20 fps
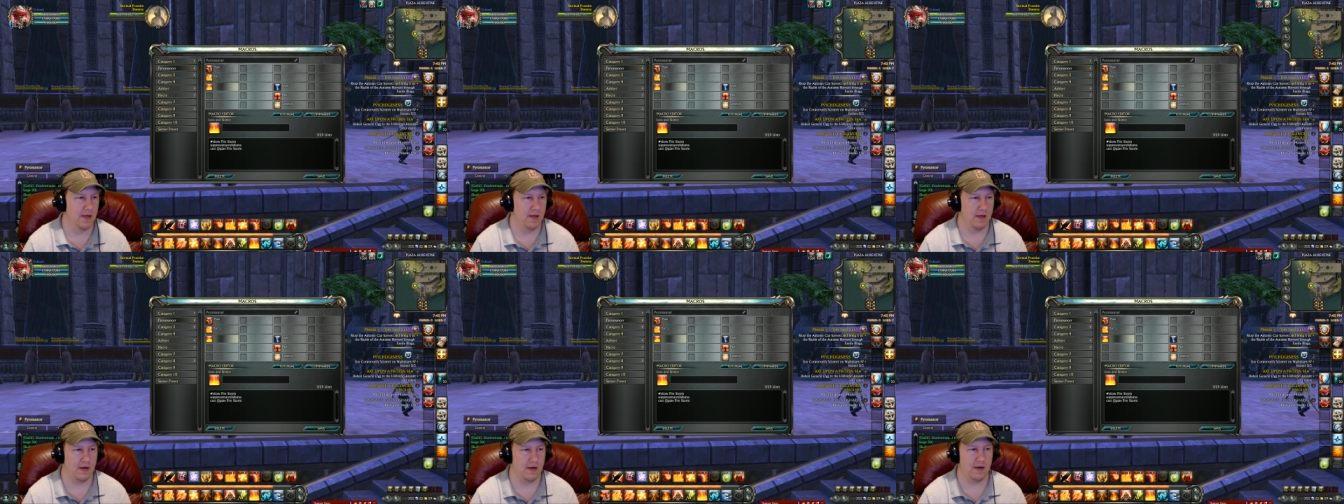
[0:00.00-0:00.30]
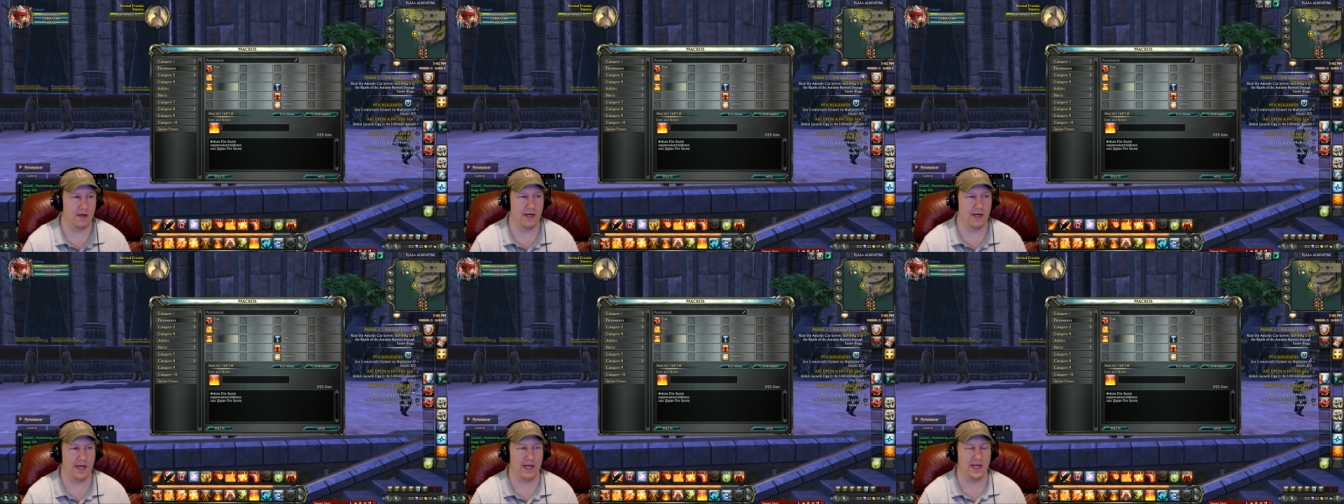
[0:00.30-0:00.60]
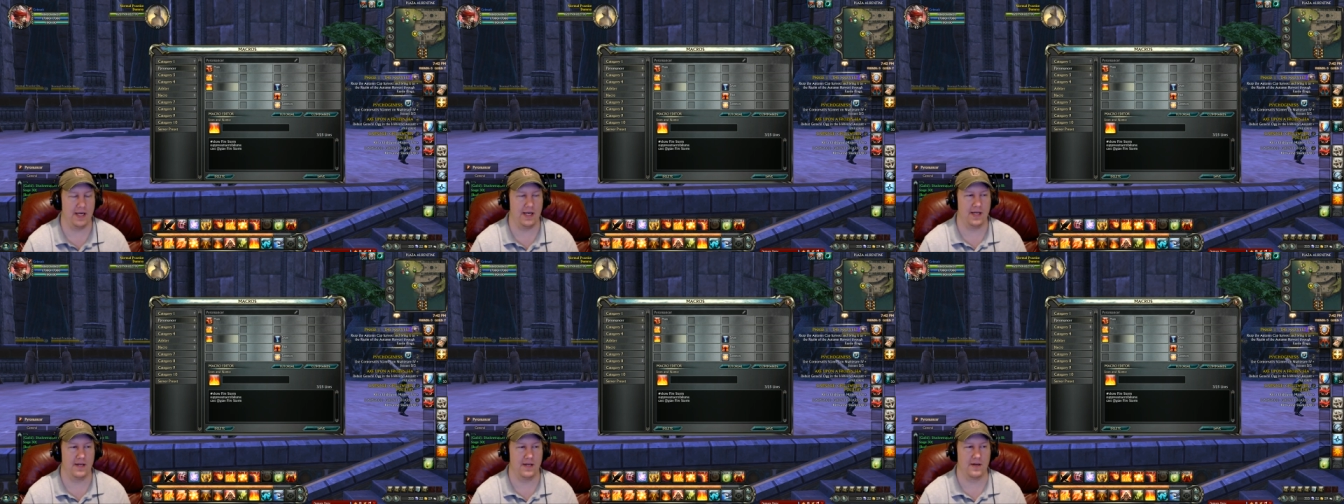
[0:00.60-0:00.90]

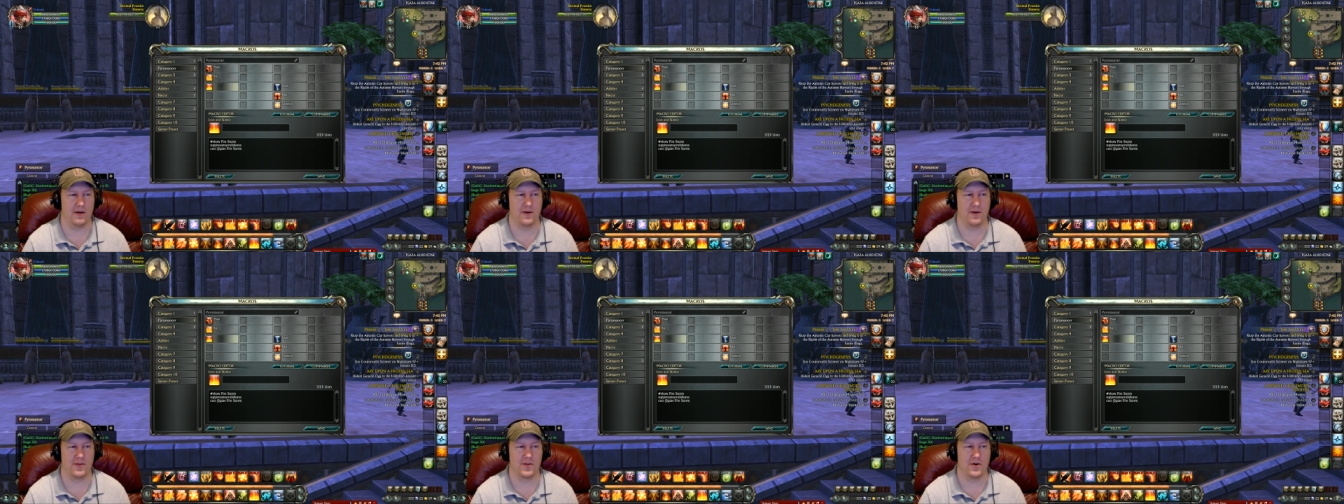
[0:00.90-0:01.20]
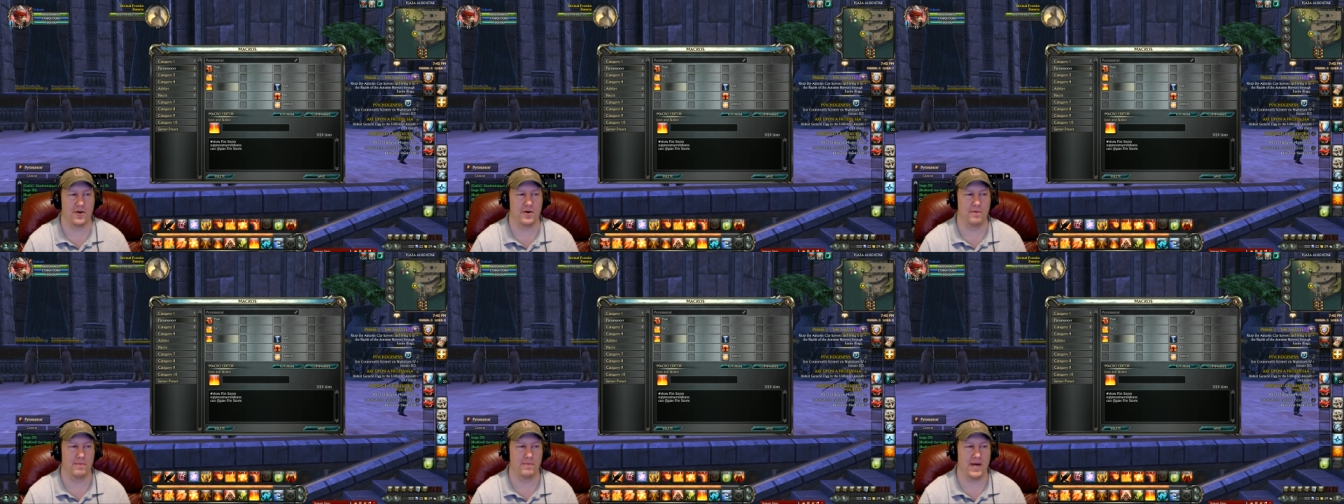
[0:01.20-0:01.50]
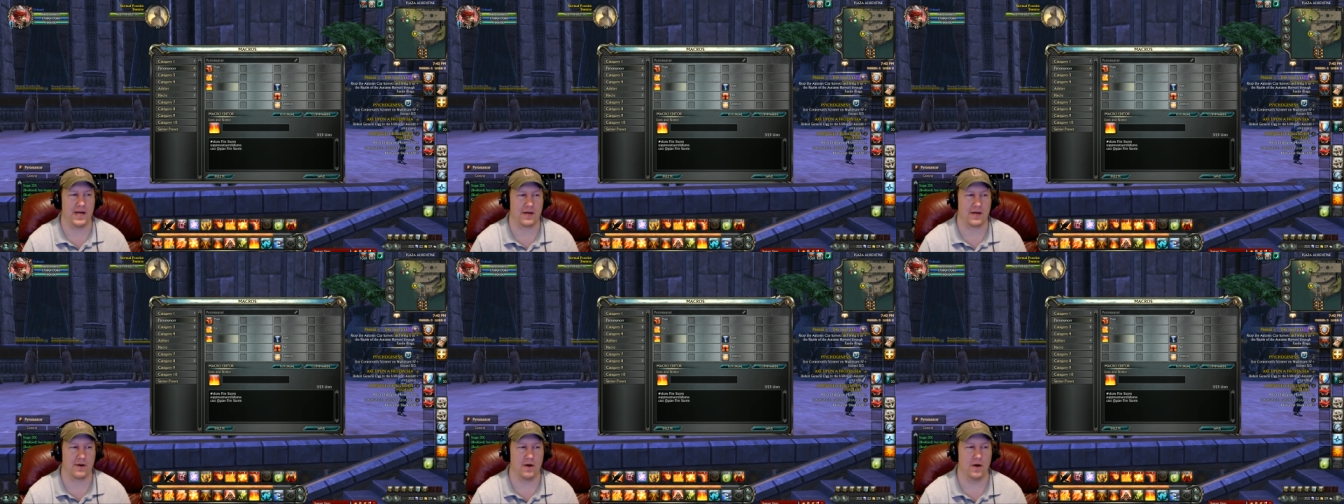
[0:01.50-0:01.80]
Alright, and our third
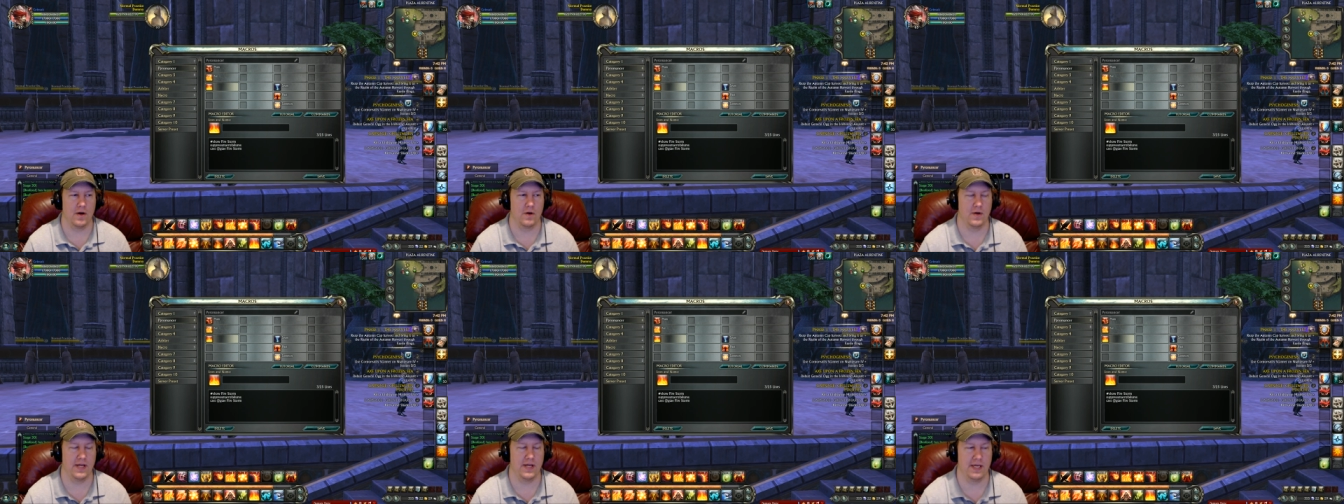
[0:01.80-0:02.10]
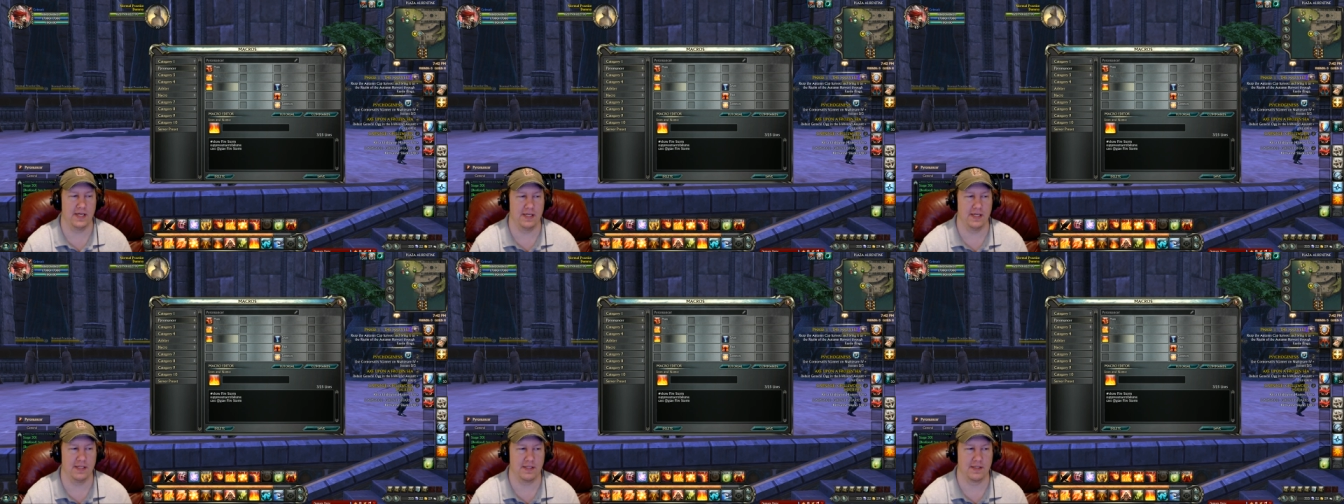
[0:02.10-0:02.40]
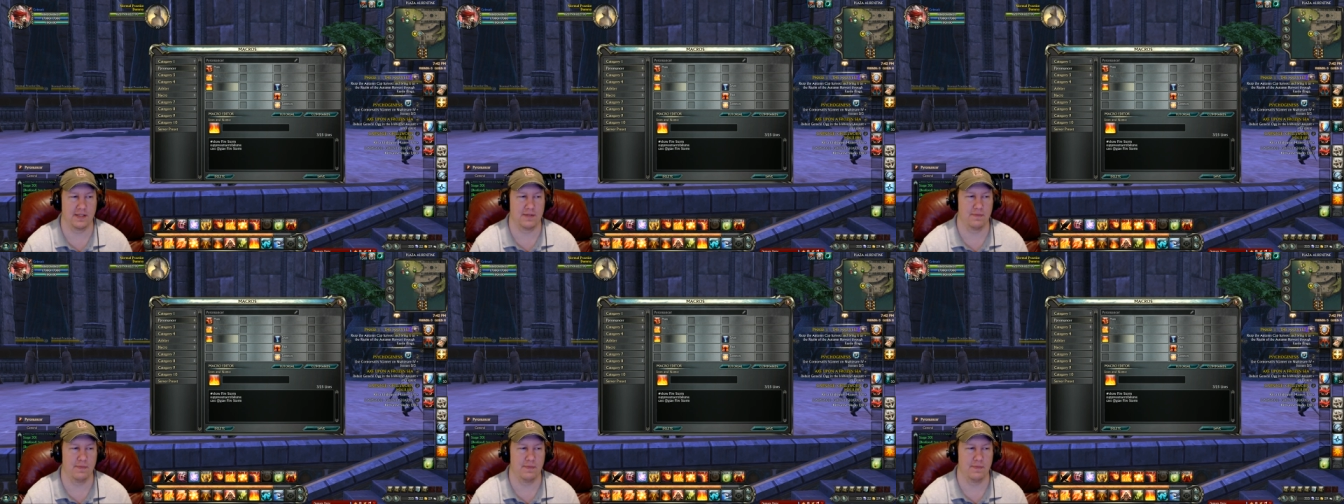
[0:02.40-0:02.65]
macro is